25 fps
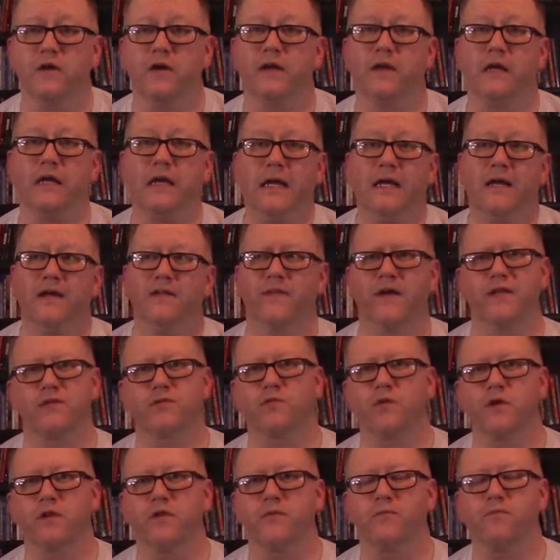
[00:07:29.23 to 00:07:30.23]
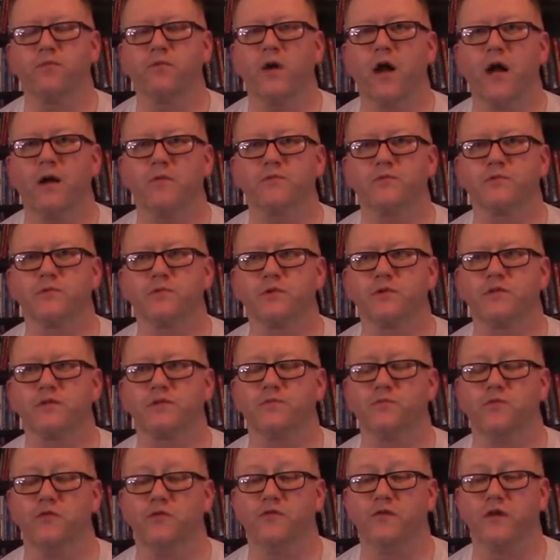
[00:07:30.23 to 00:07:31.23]
And that's one of the problems with
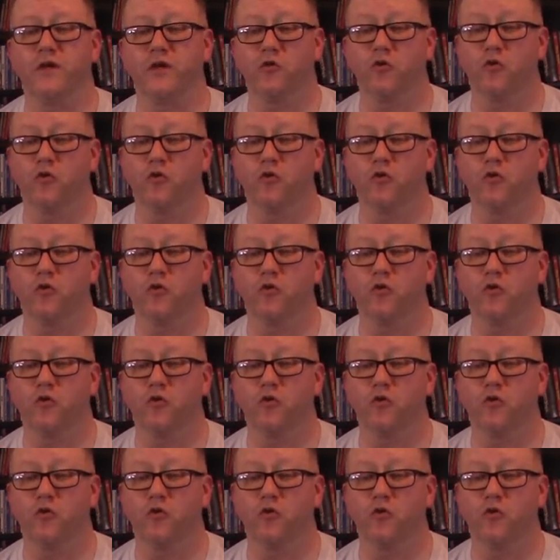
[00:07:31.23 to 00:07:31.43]
this movie,